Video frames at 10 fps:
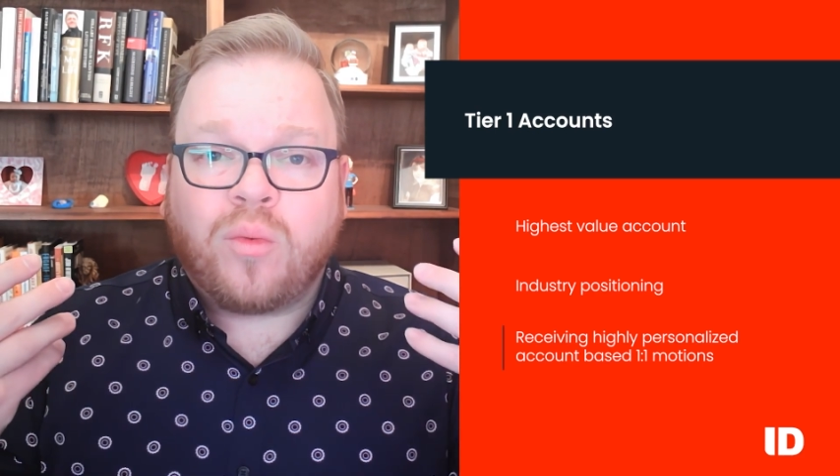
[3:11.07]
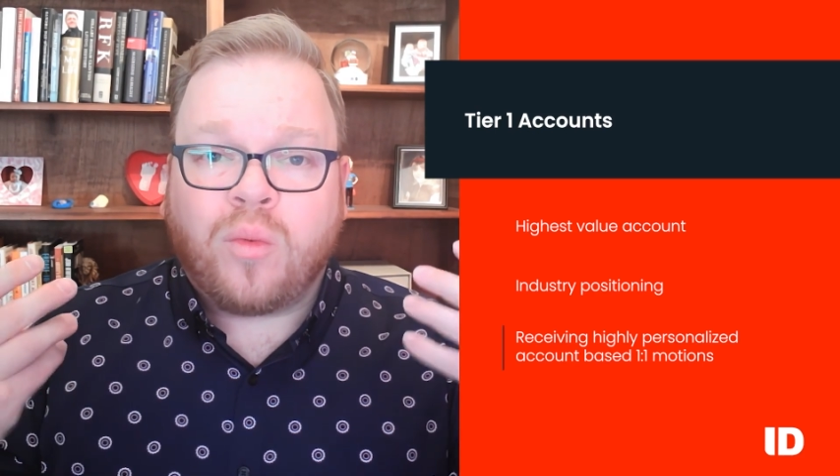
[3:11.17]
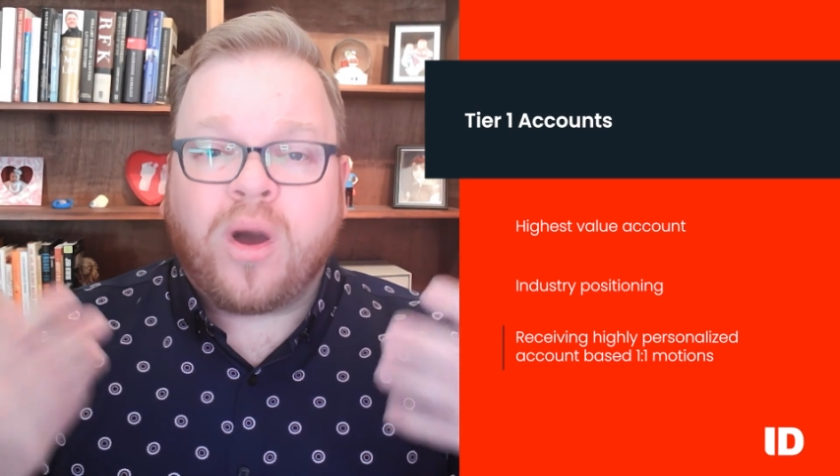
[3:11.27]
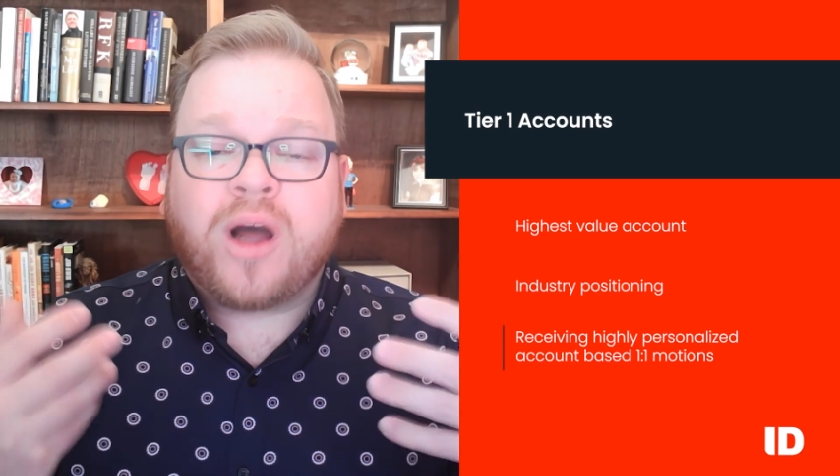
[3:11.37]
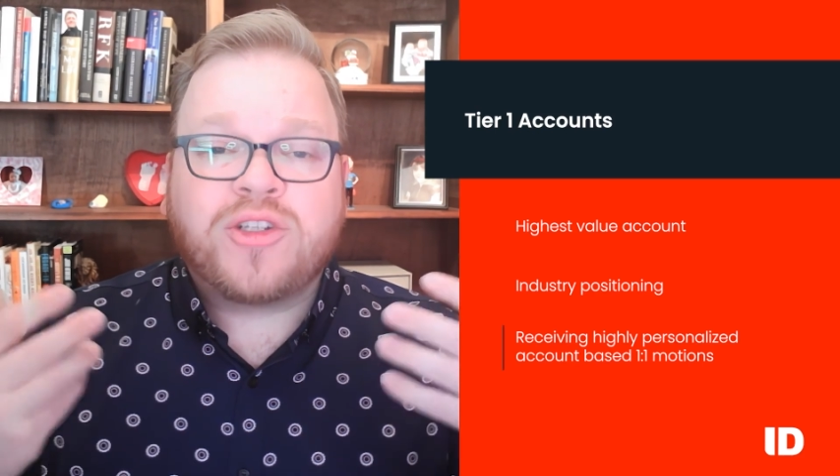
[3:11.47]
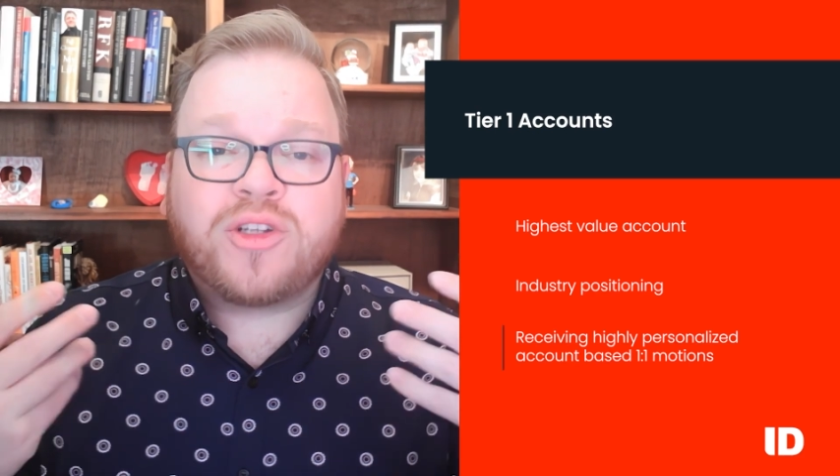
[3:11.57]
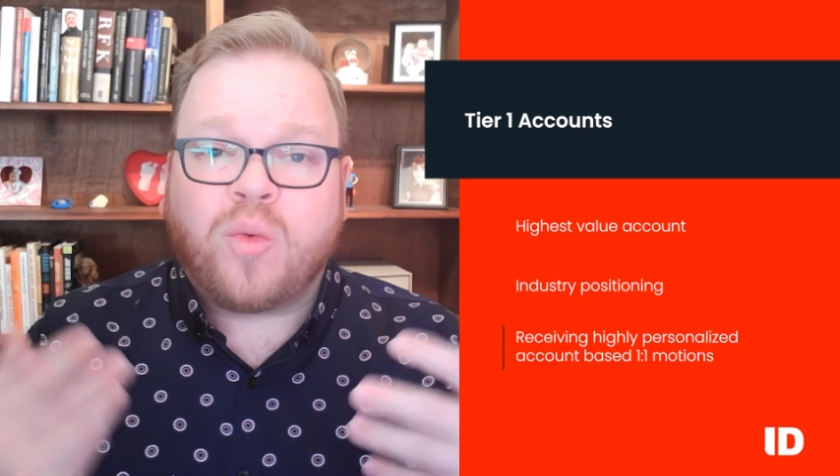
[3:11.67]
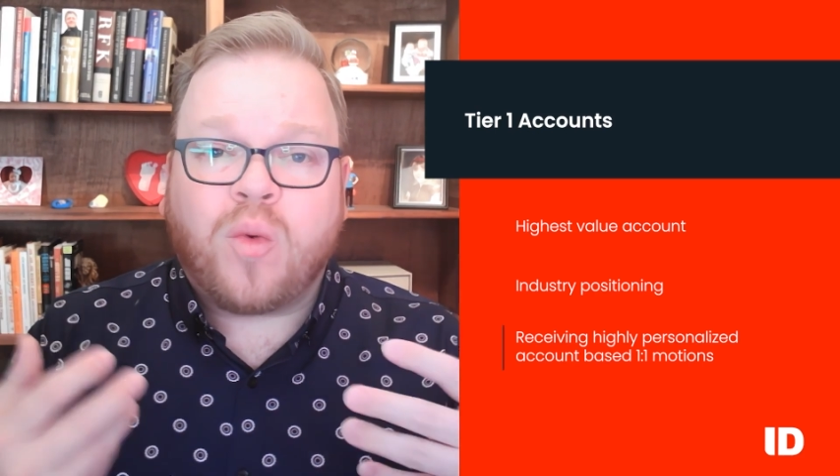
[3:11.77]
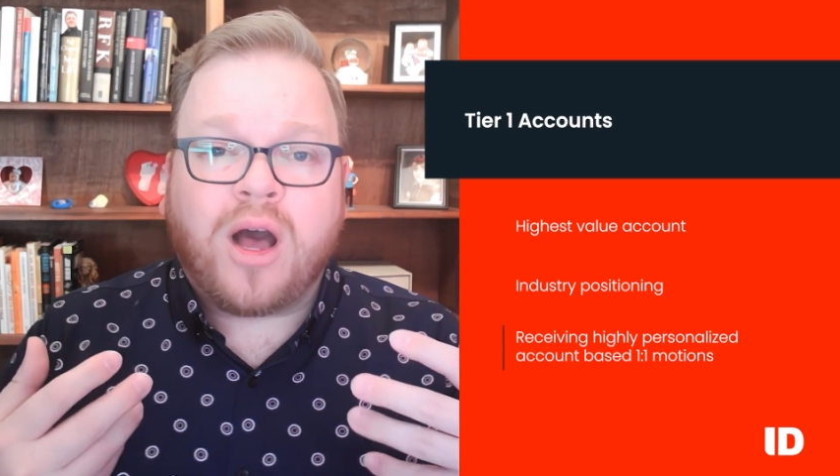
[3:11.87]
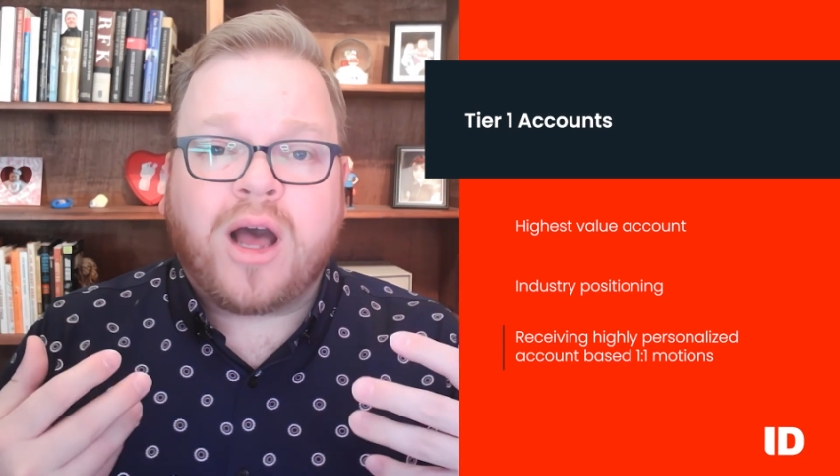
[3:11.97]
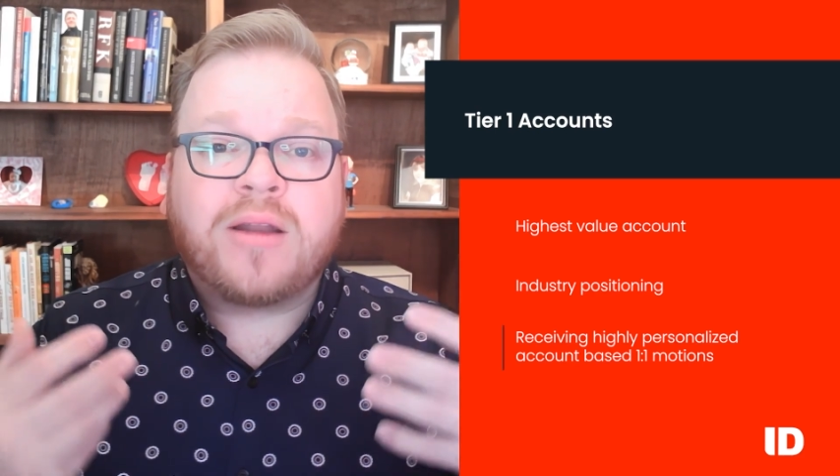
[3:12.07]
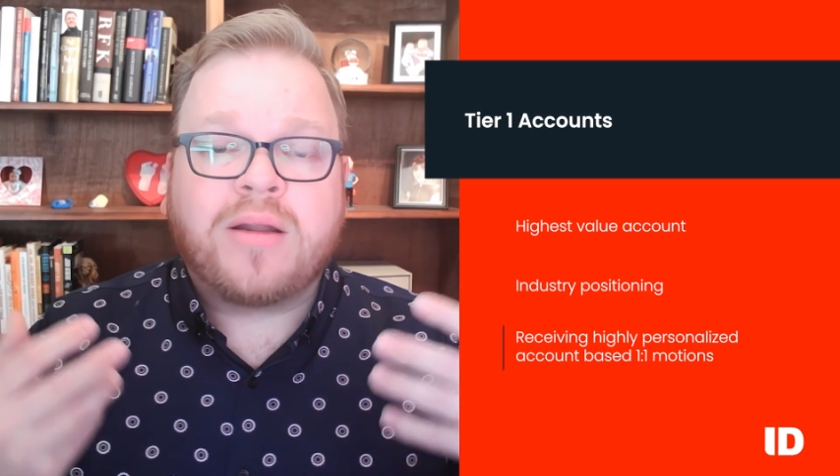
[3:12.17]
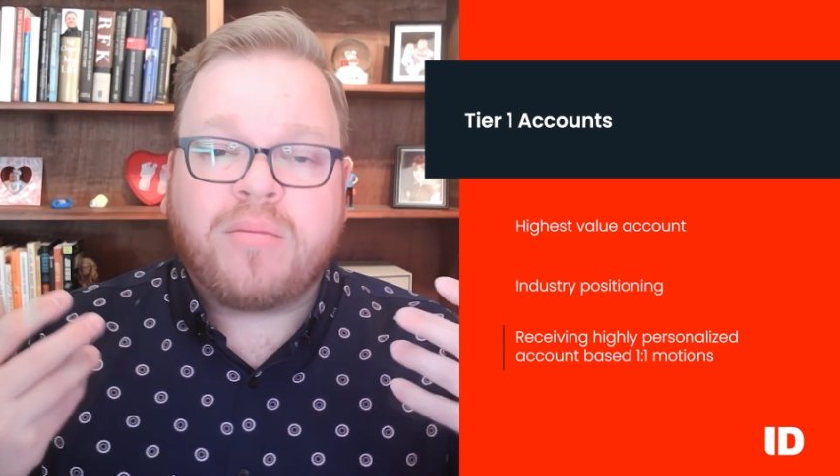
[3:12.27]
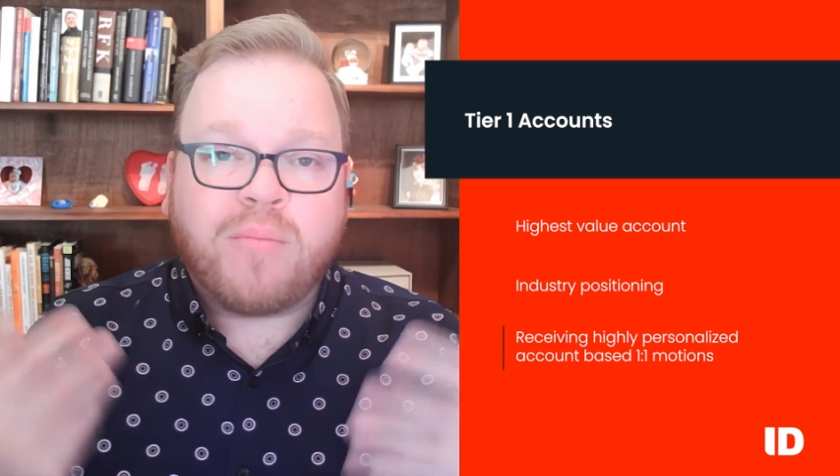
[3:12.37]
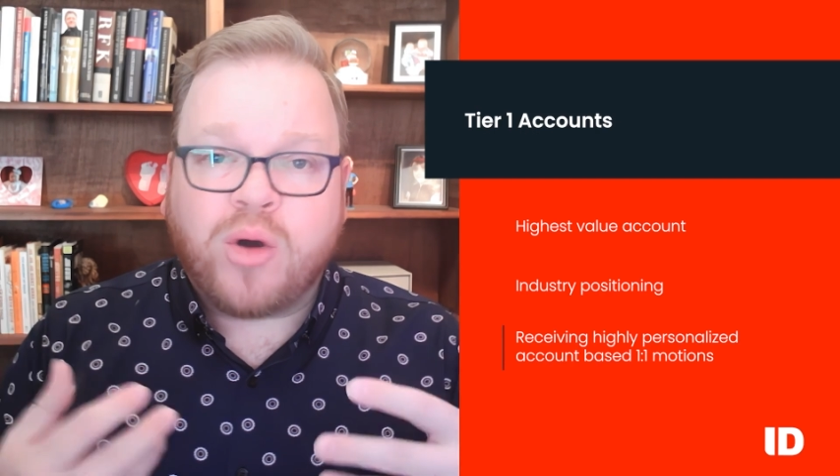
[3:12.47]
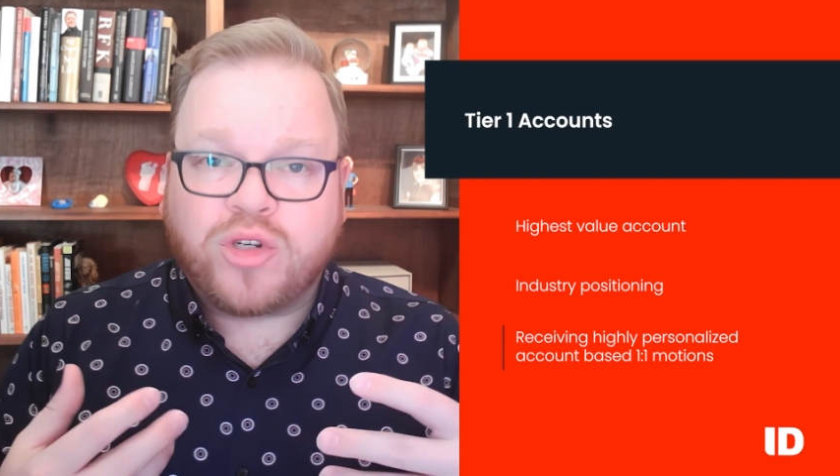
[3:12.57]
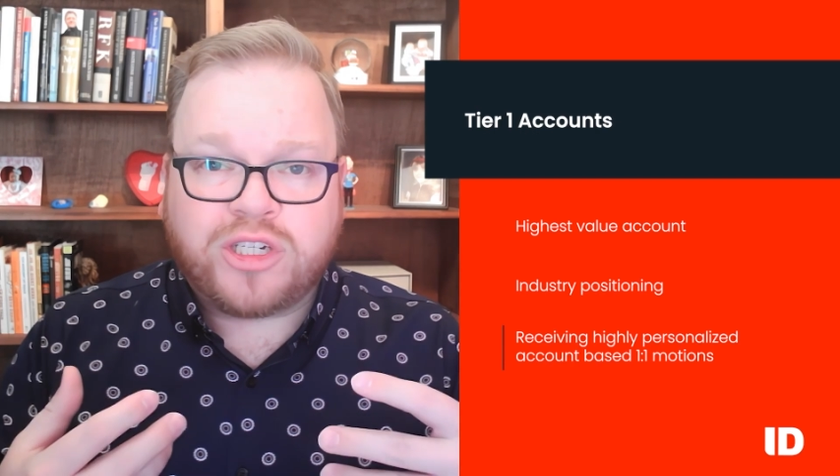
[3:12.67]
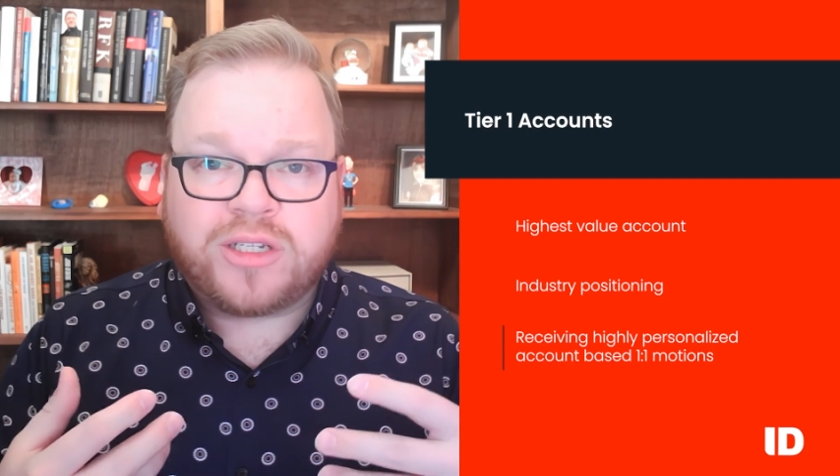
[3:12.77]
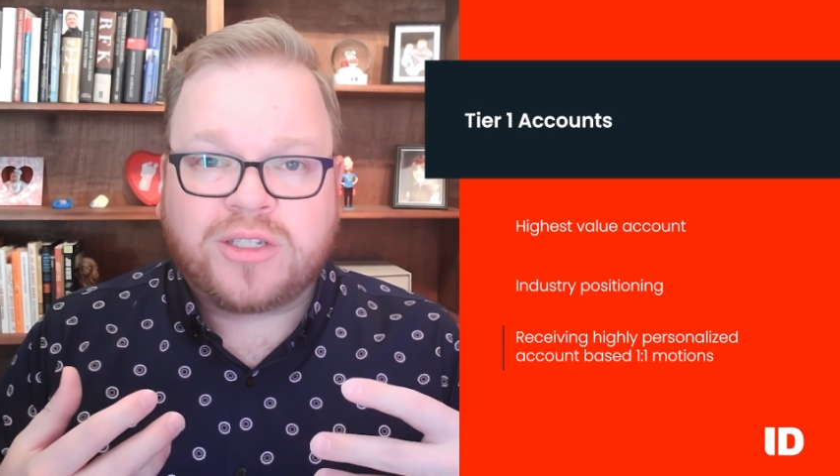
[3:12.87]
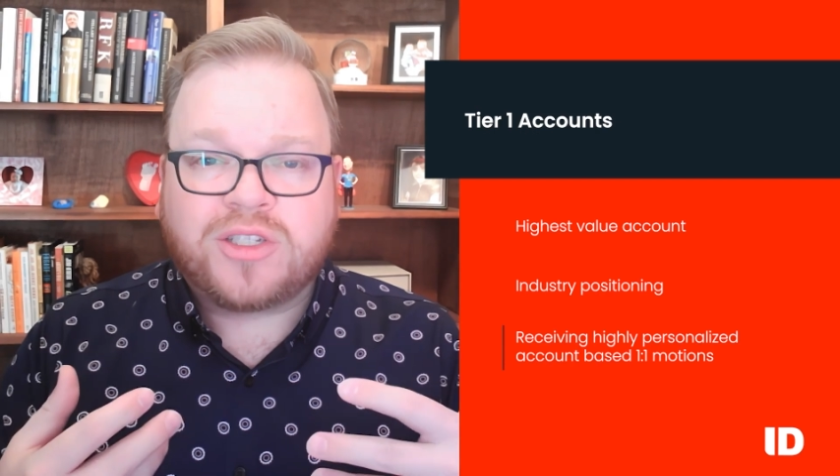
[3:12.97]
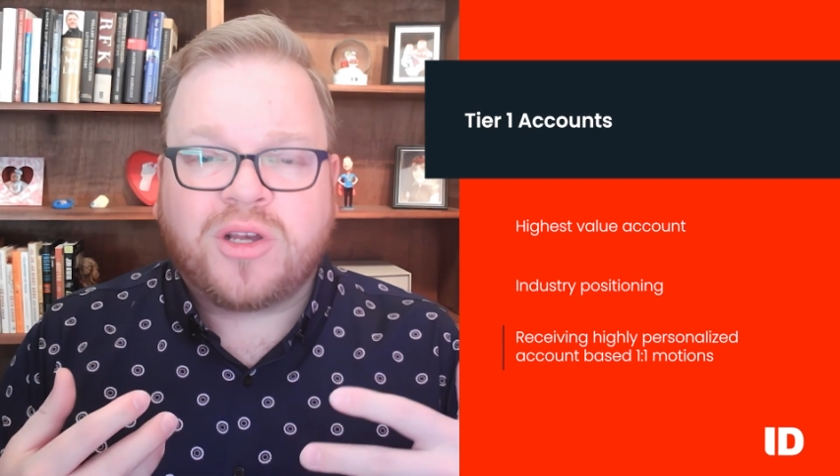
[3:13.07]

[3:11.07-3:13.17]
one-to-one motions.